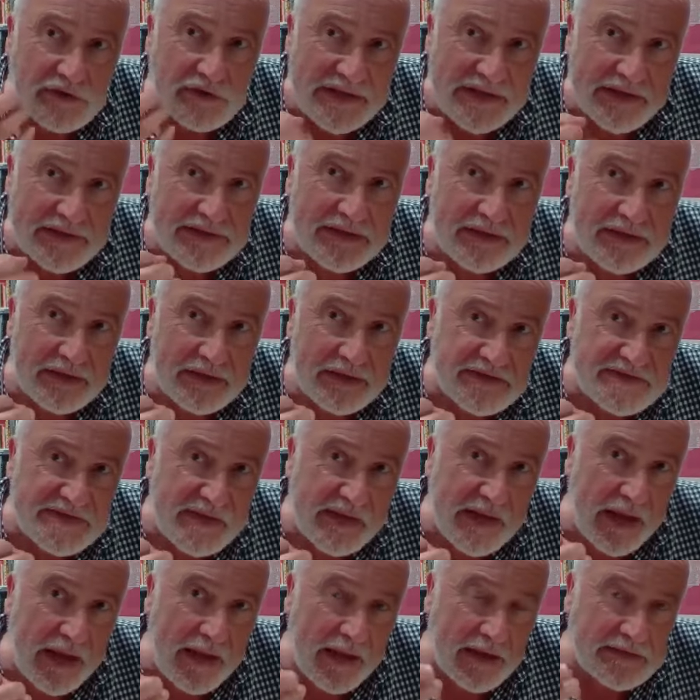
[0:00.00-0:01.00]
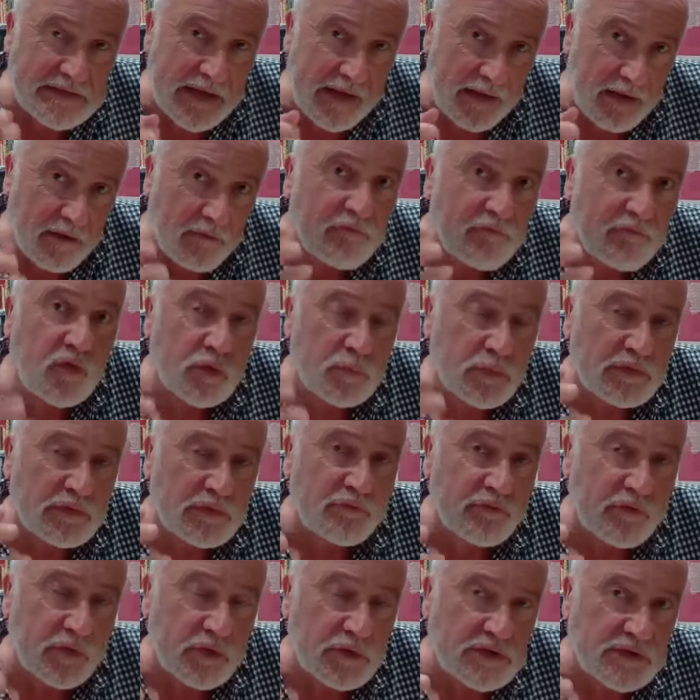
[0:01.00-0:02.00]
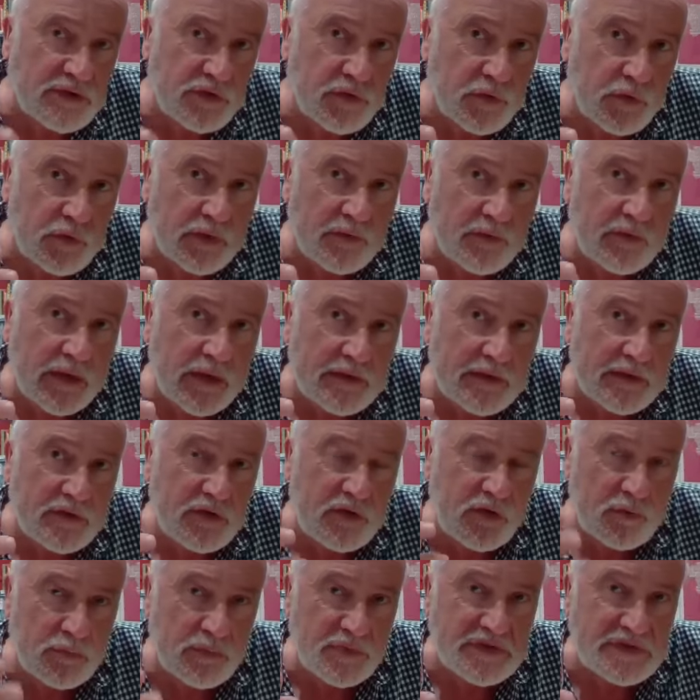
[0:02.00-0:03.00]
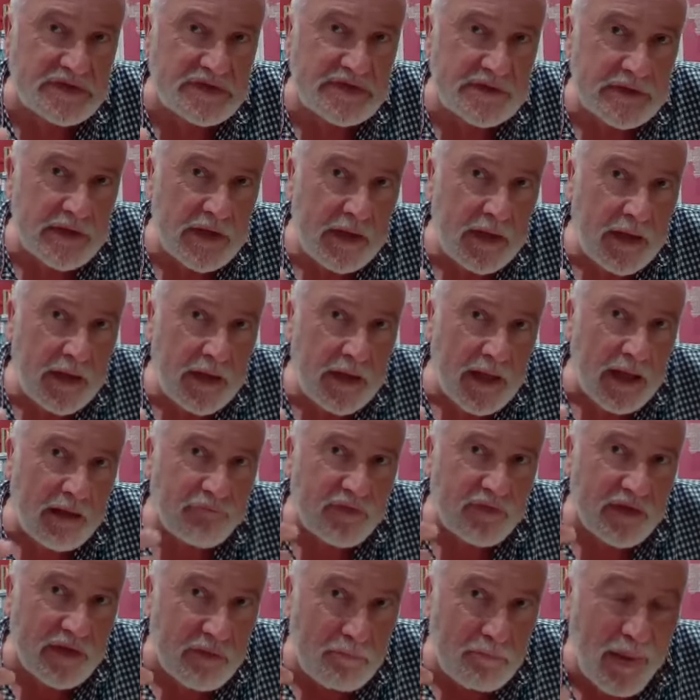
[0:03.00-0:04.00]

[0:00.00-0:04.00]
articulates the idea of human virtue and that humans have the